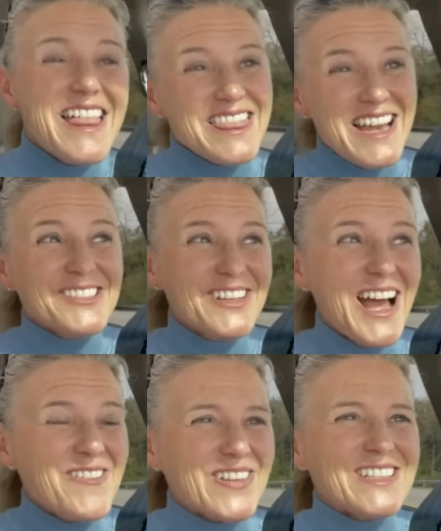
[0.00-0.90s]
That's what
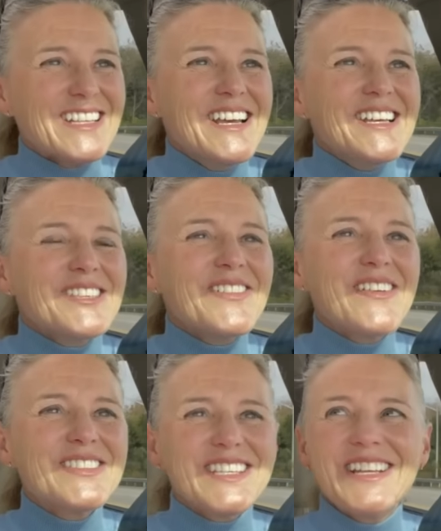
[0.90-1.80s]
happens.
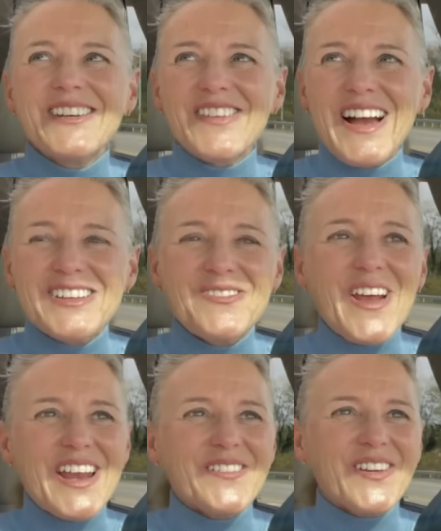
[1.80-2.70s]
Sometimes sitting around and
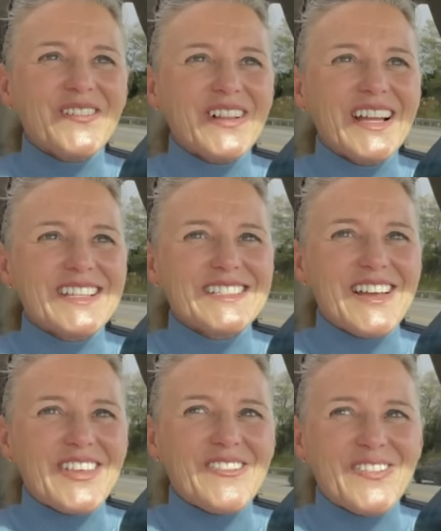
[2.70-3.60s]
waiting for a flight is
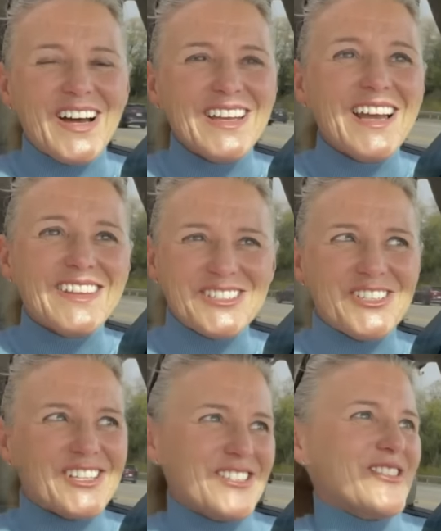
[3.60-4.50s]
not that fun unless you
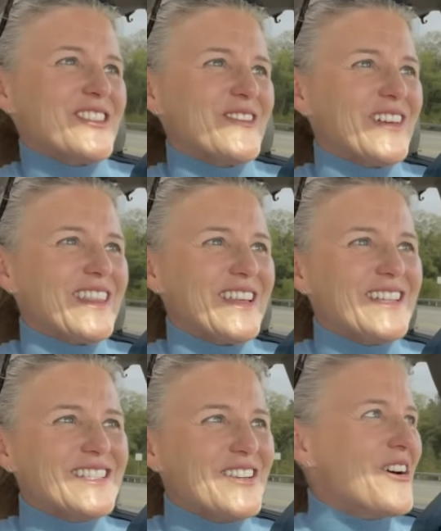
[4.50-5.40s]
get to do stuff like
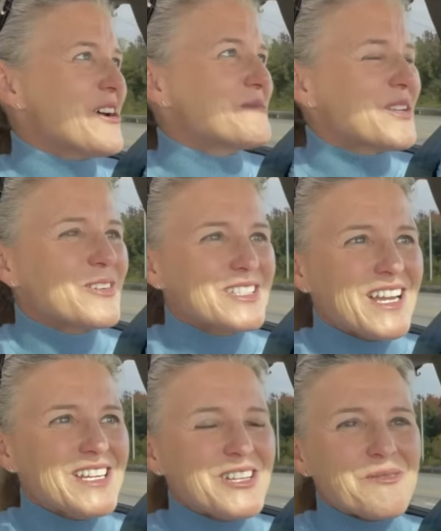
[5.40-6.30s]
this. So I'm so
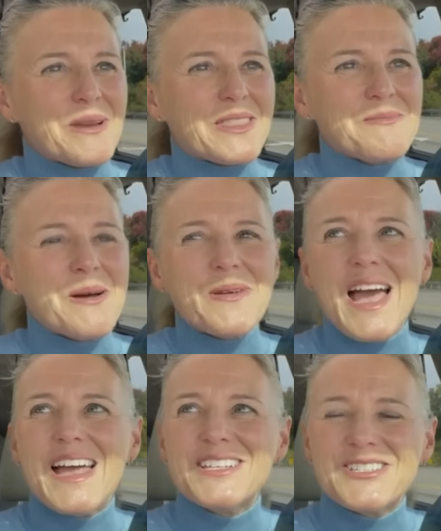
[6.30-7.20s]
excited to go pick them up
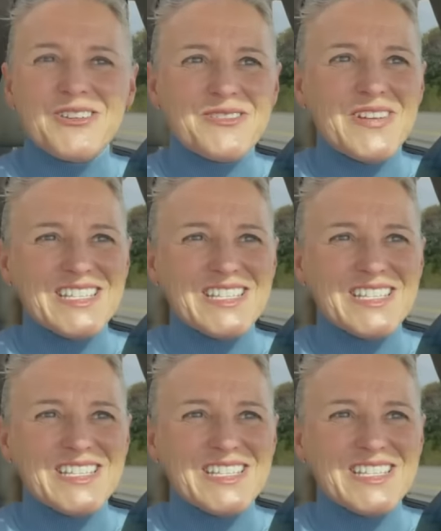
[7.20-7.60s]
and show them my